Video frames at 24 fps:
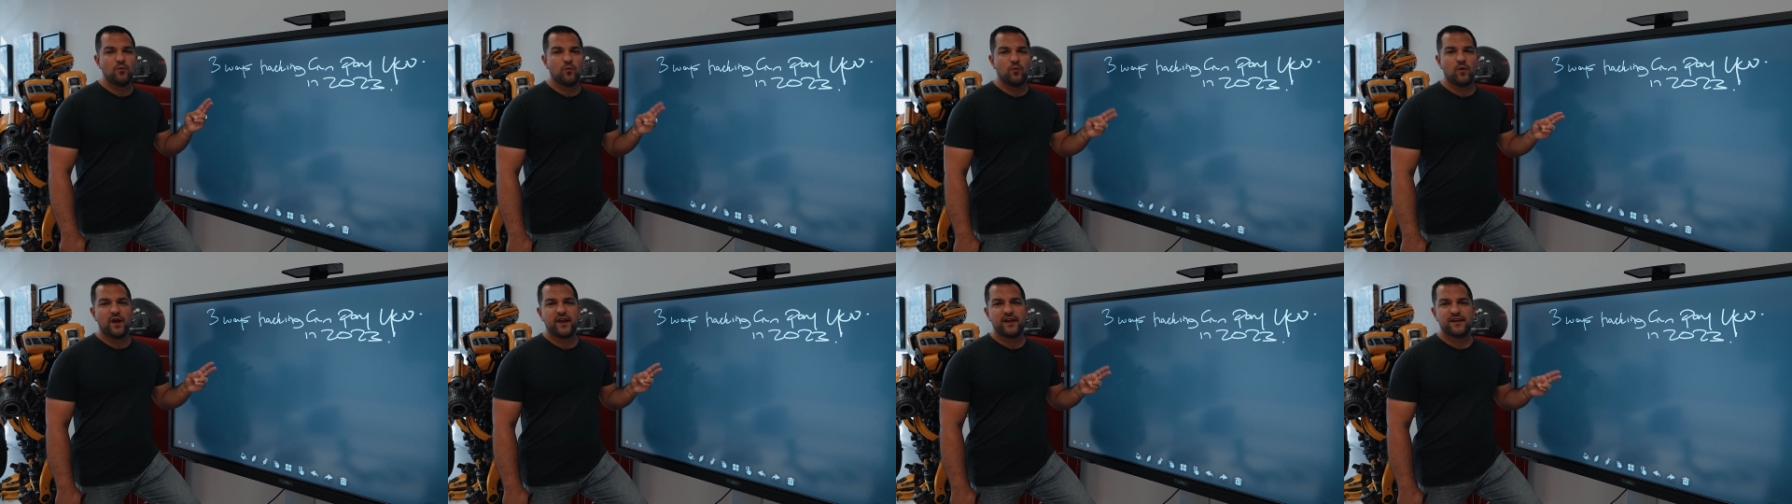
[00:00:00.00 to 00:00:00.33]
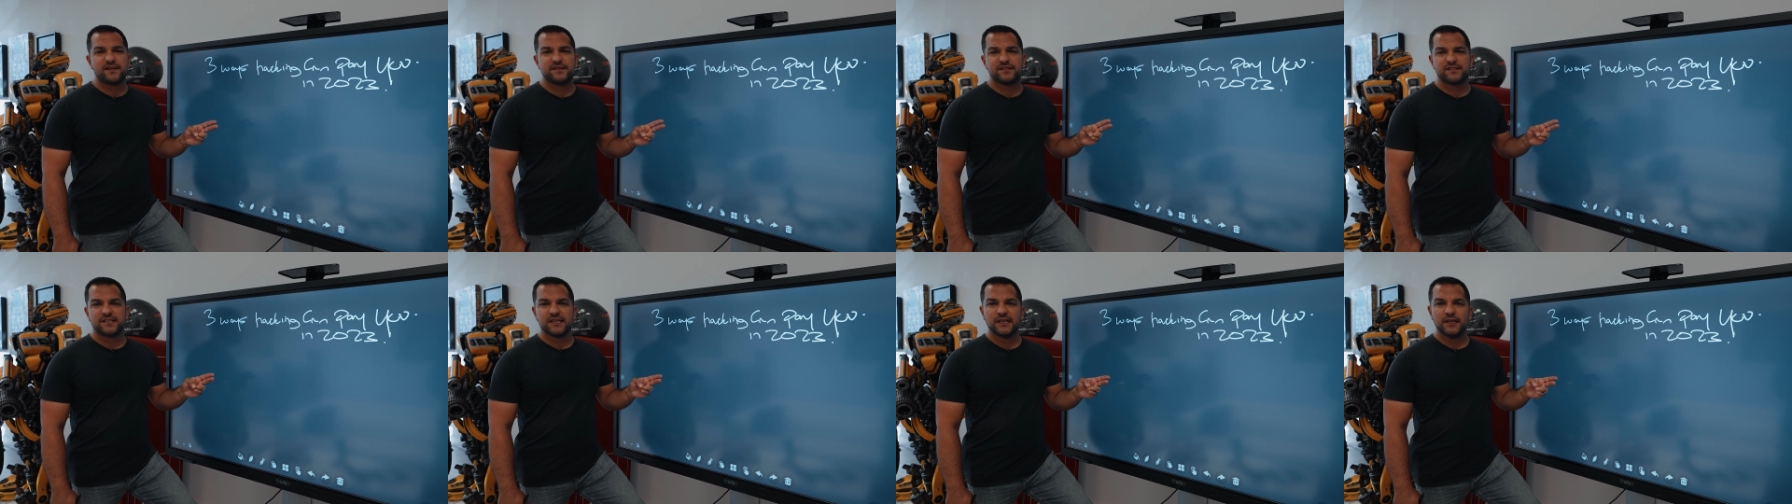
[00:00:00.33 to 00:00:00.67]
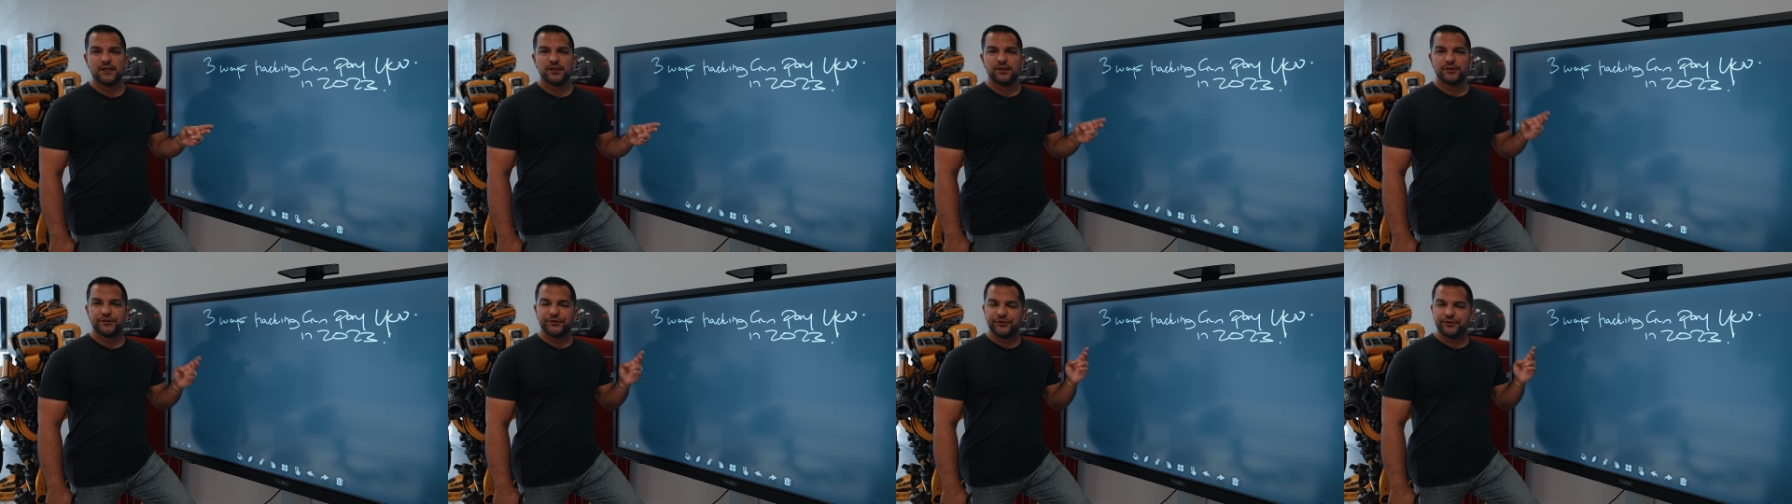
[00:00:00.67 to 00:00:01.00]
ways
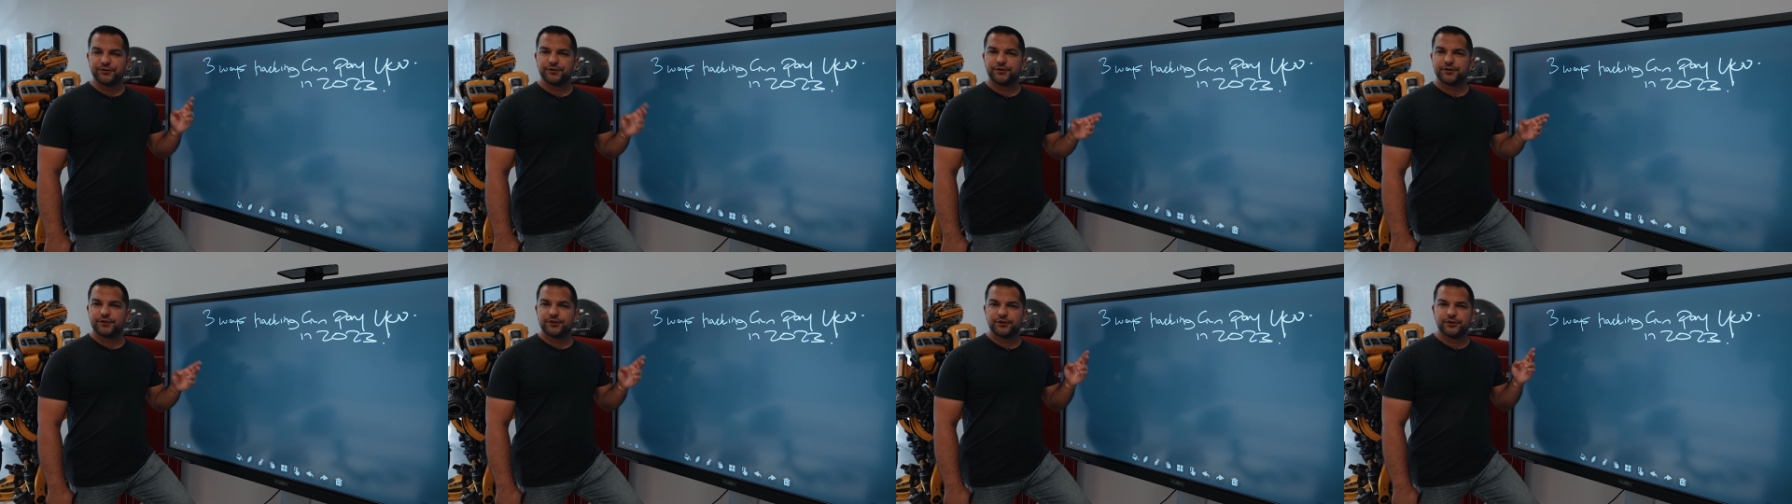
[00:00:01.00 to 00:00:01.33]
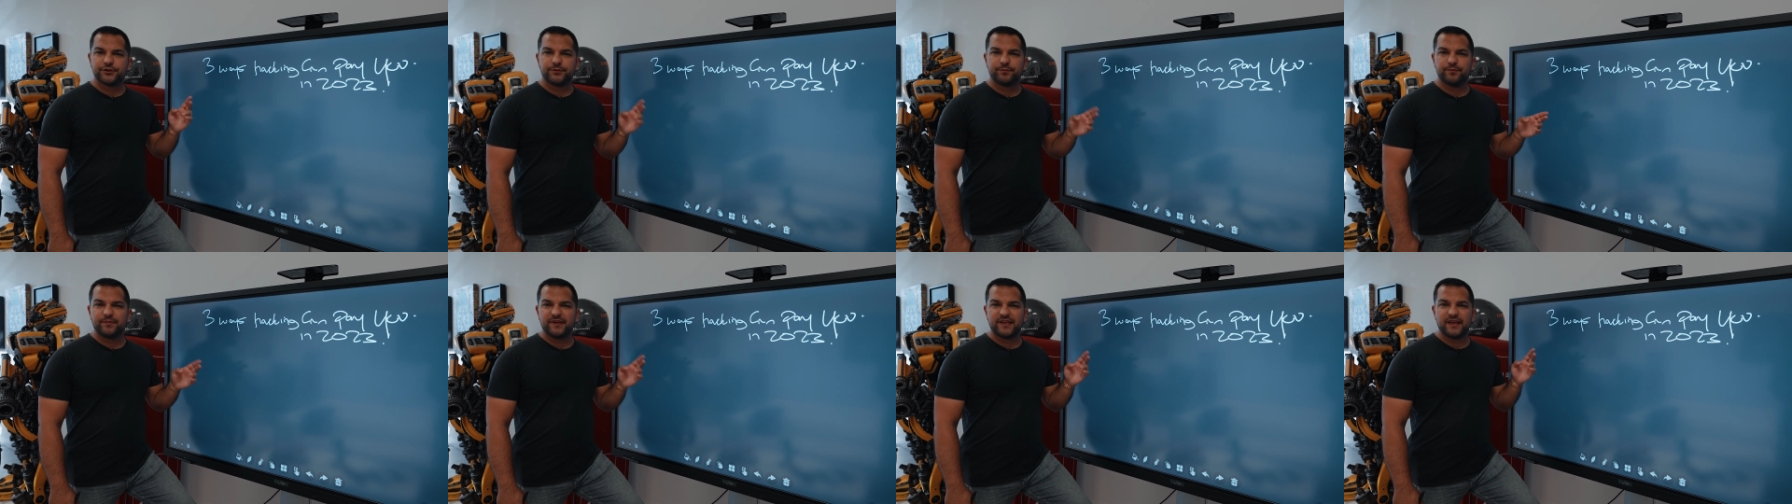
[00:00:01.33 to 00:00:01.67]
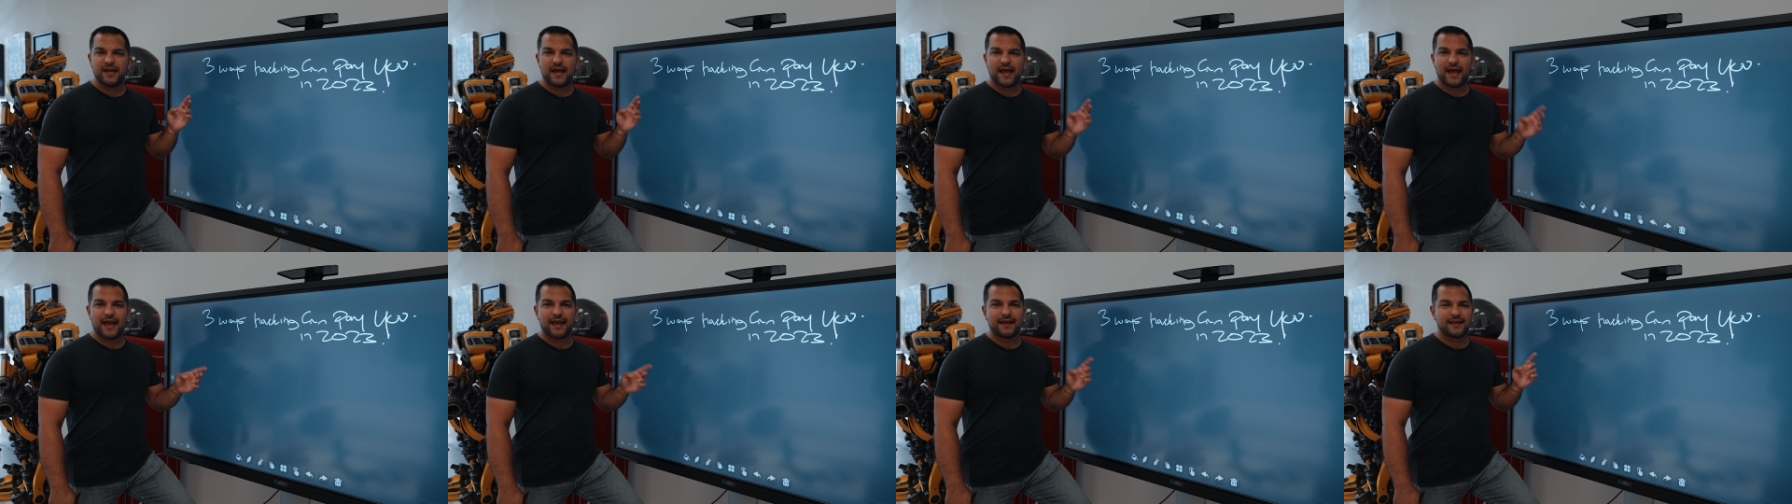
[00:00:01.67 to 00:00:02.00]
you could be
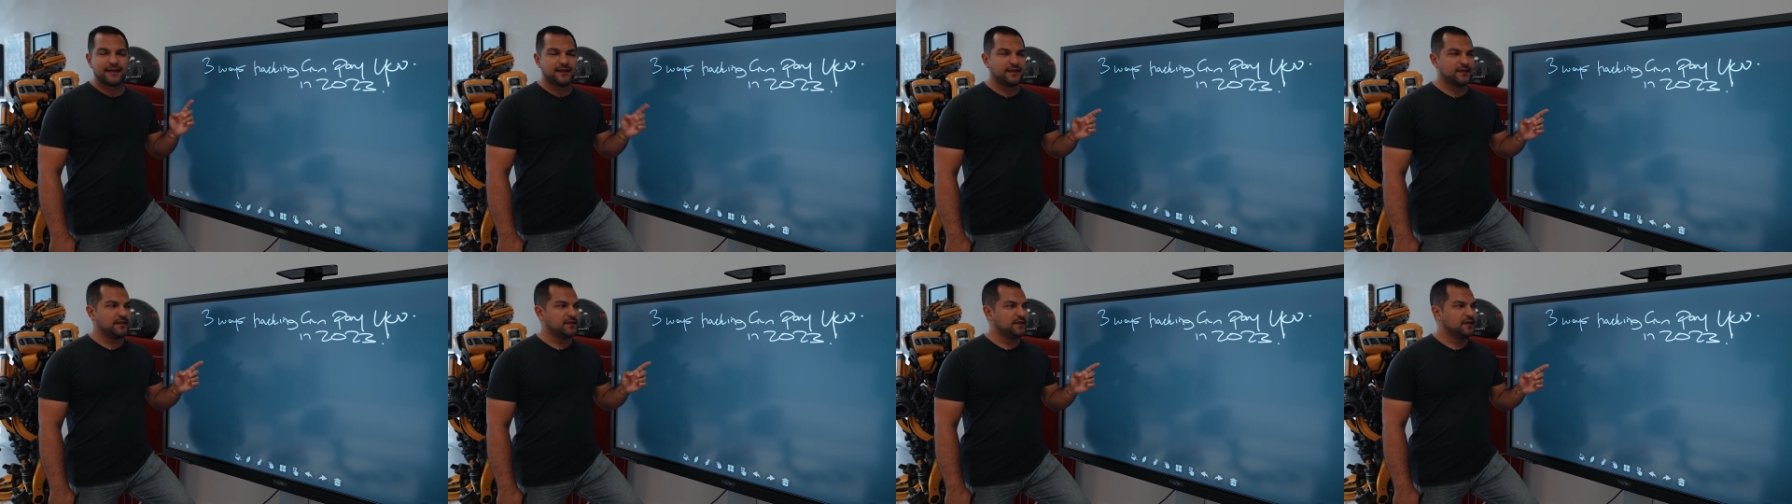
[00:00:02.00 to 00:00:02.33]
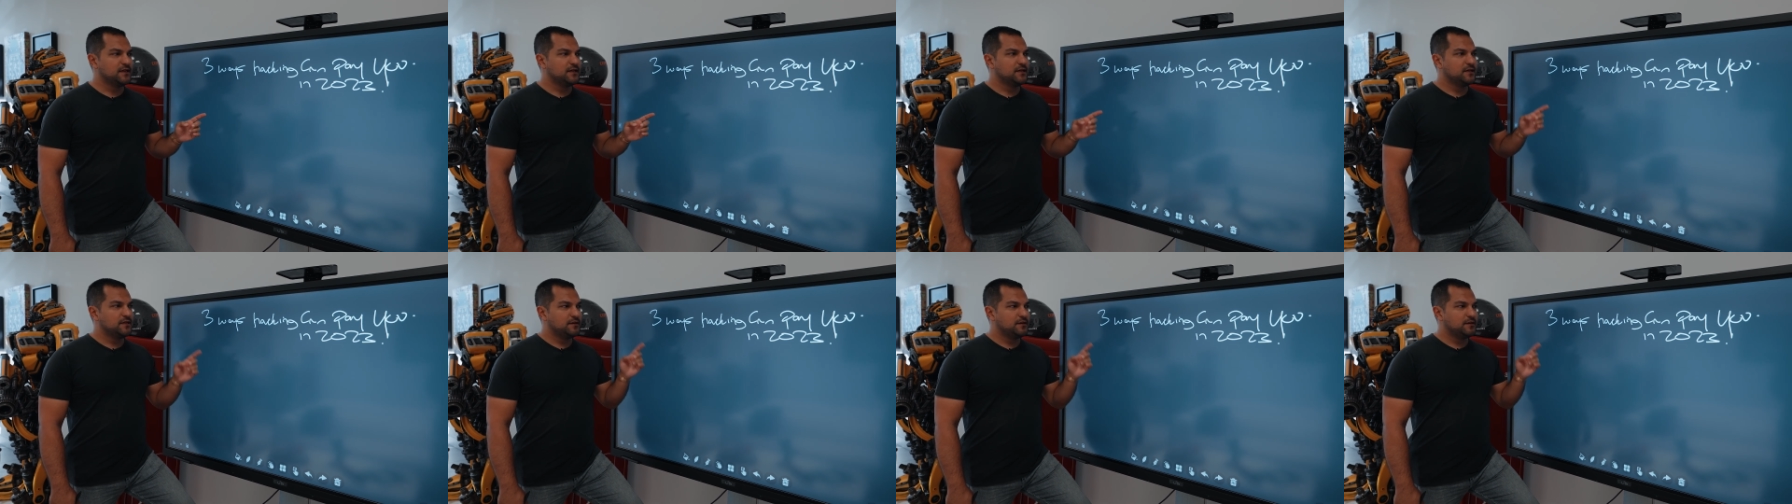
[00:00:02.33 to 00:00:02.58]
hacking